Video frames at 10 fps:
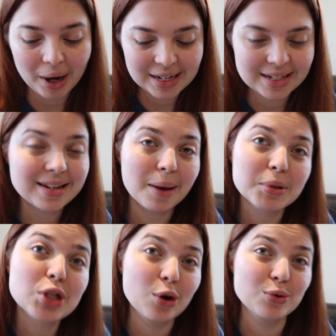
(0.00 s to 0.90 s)
but I did get
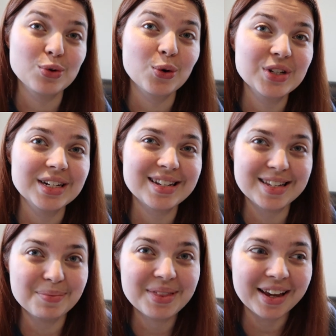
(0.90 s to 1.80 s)
my toes knocked into
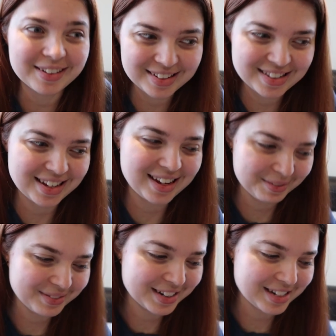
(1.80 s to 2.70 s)
some things a
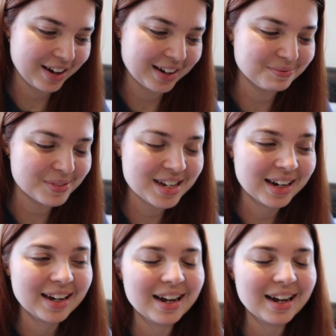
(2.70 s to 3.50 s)
couple of times.